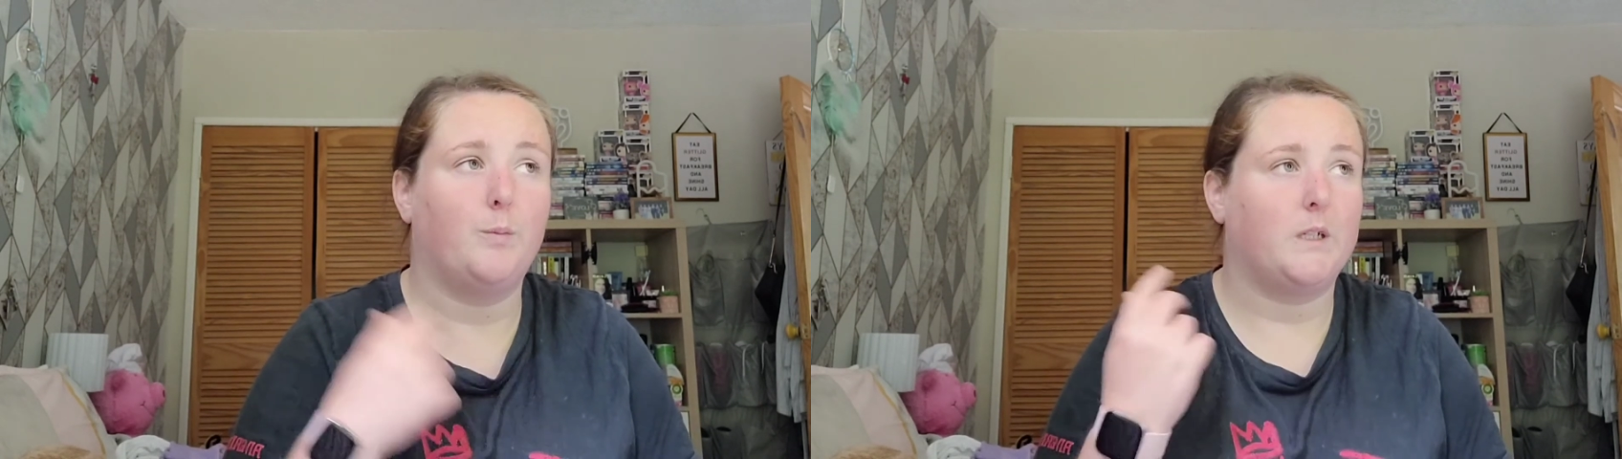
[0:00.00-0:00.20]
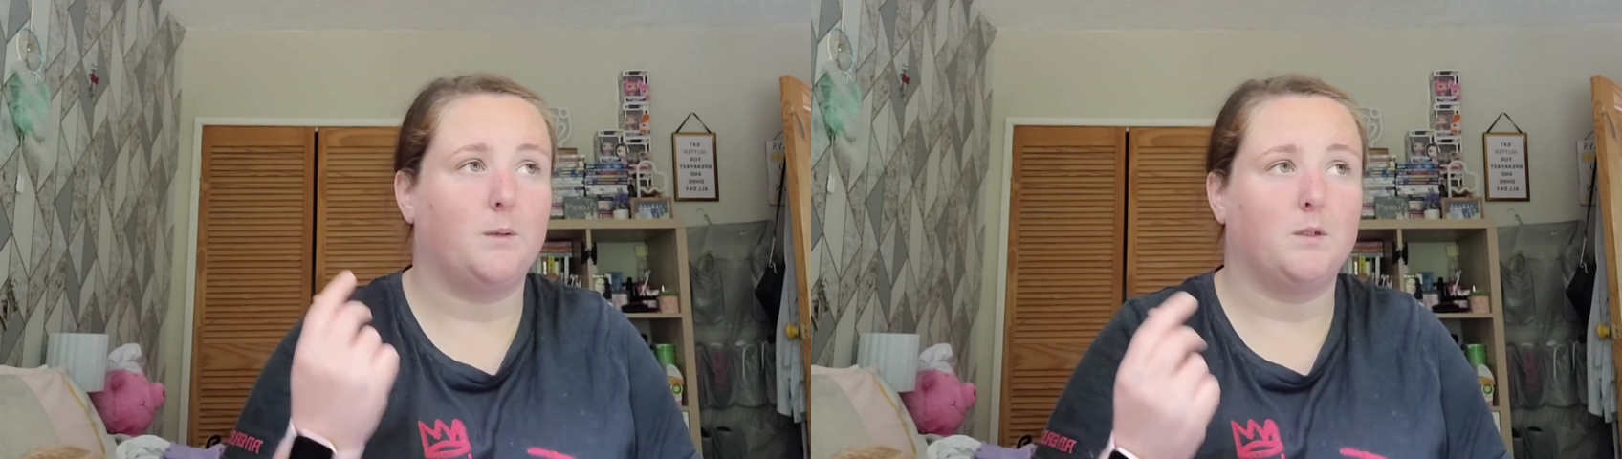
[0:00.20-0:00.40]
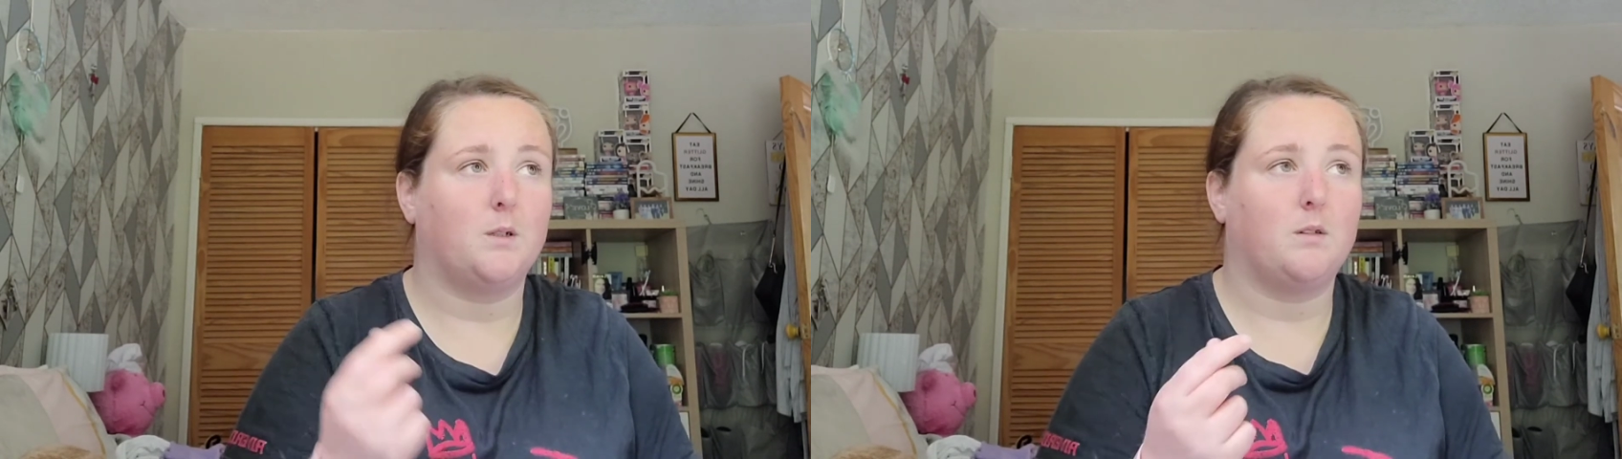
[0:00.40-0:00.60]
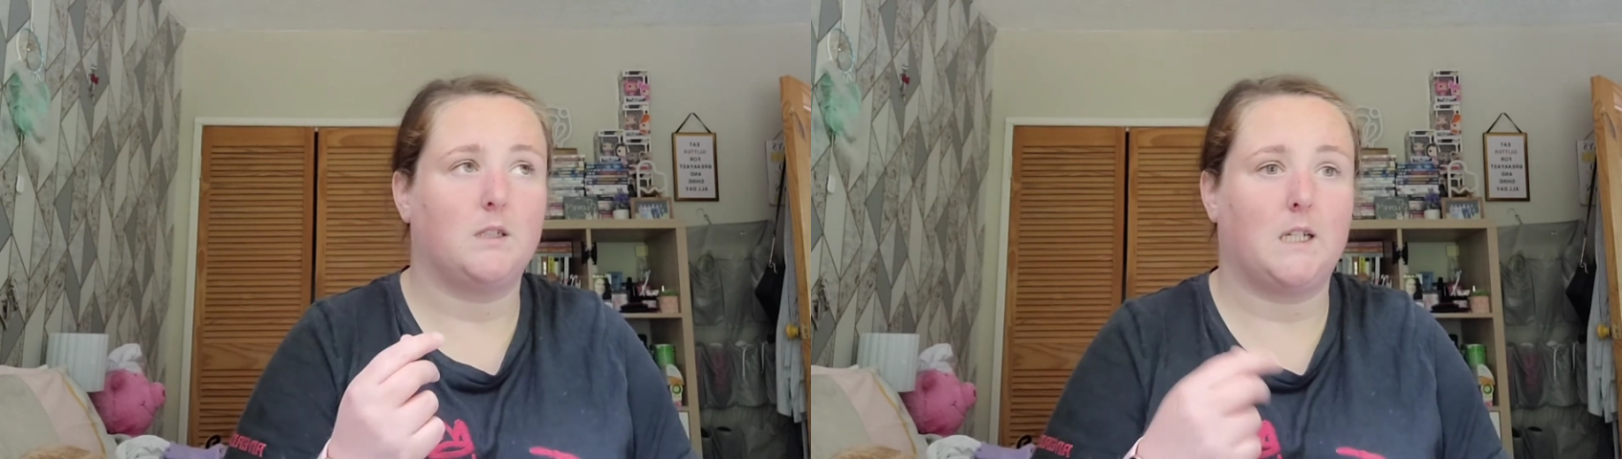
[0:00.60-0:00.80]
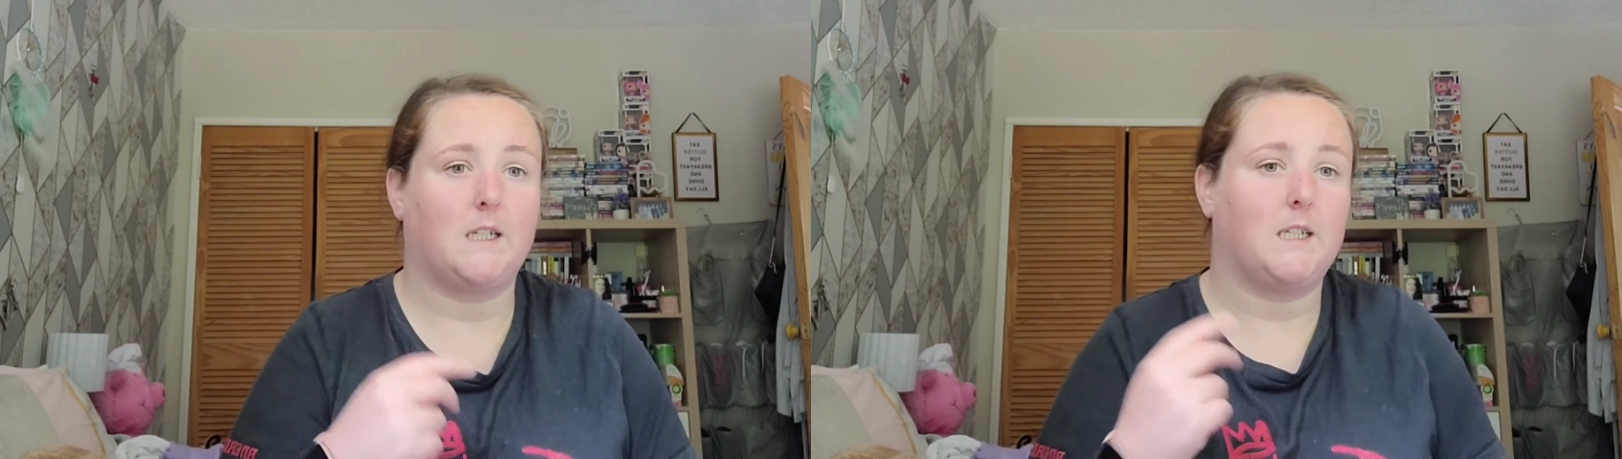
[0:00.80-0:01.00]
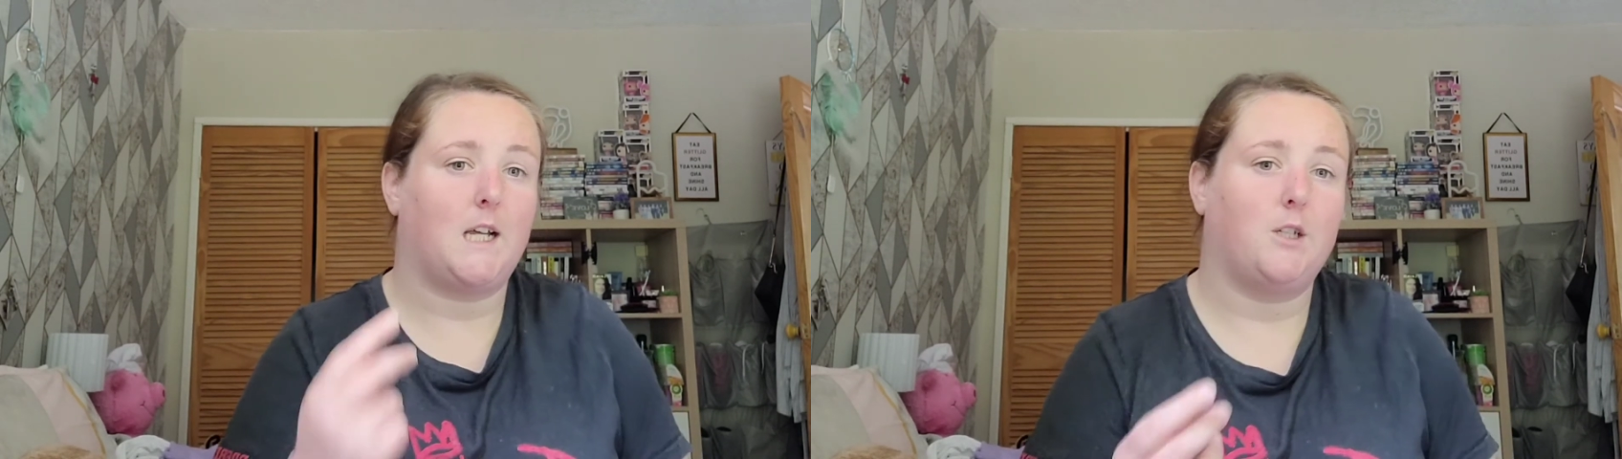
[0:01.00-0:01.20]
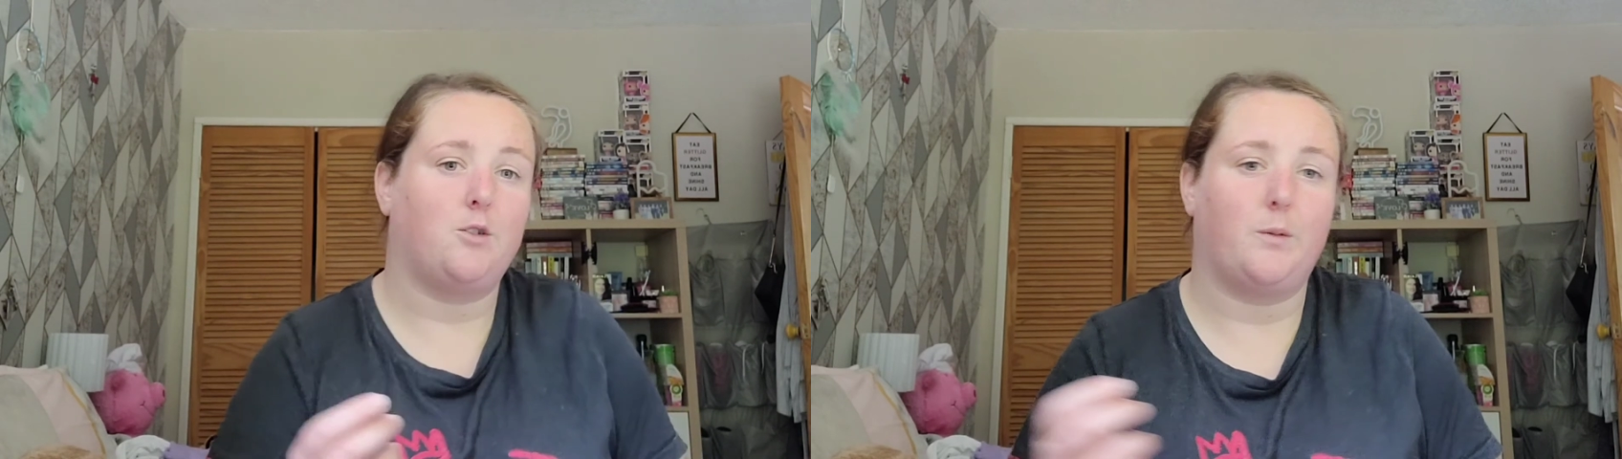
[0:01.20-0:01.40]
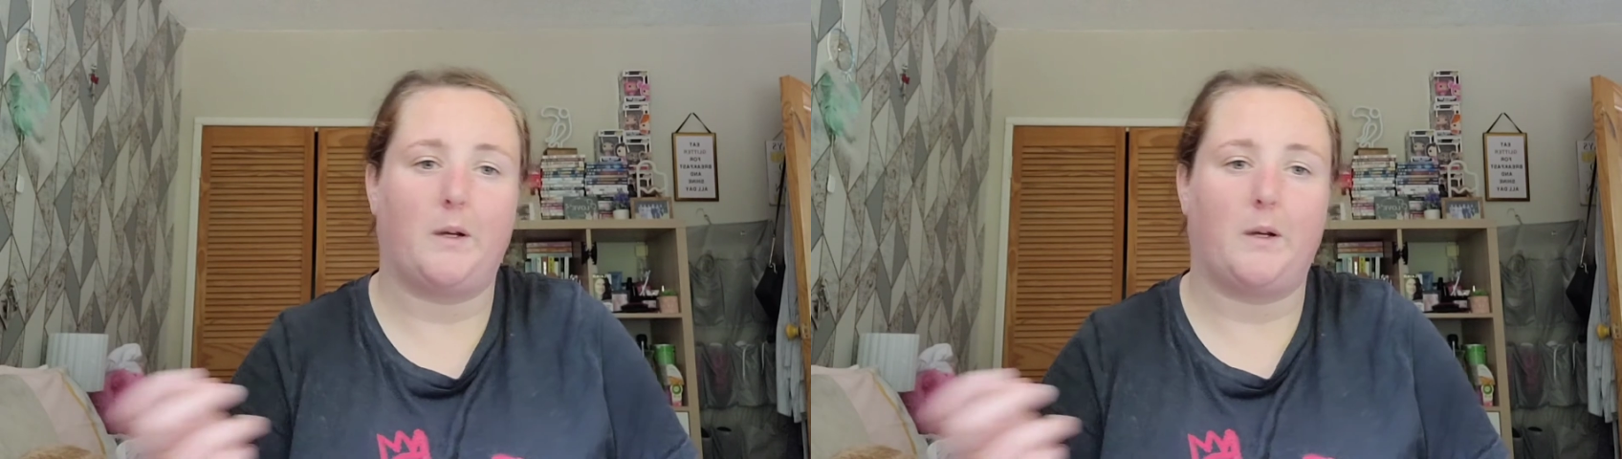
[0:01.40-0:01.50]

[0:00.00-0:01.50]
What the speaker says: and there was always like a day trip